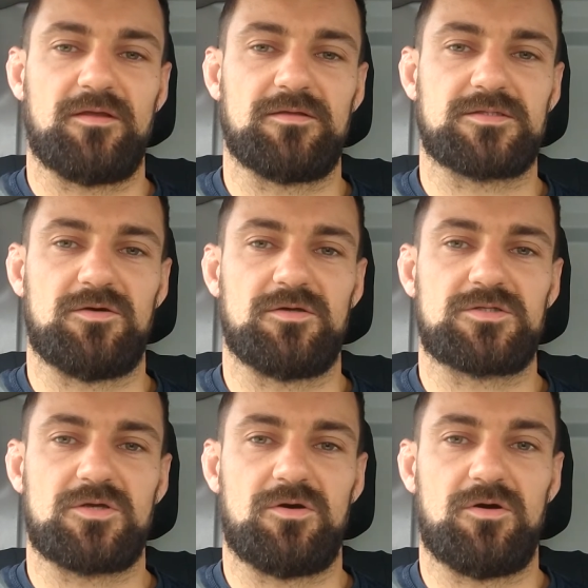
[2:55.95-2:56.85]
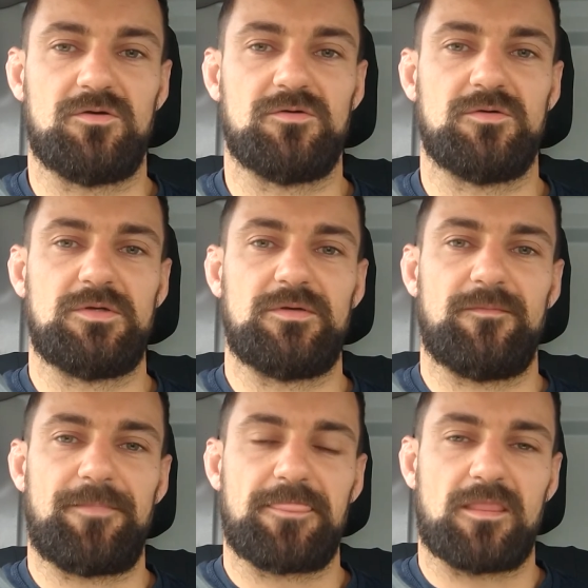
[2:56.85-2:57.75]
so
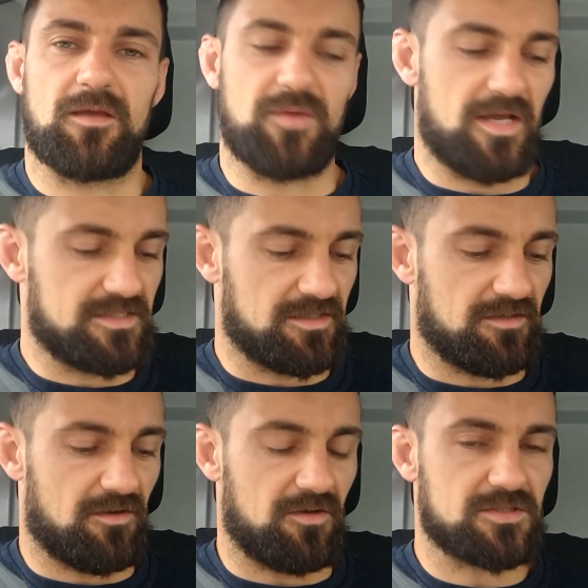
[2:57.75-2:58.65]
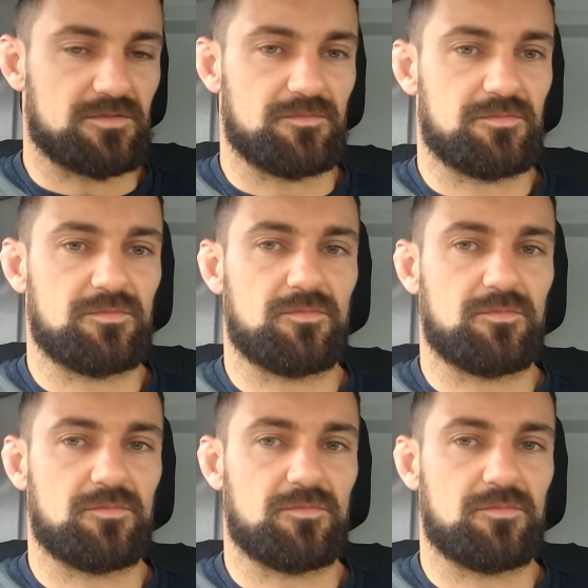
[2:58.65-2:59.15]
amazing and awesome,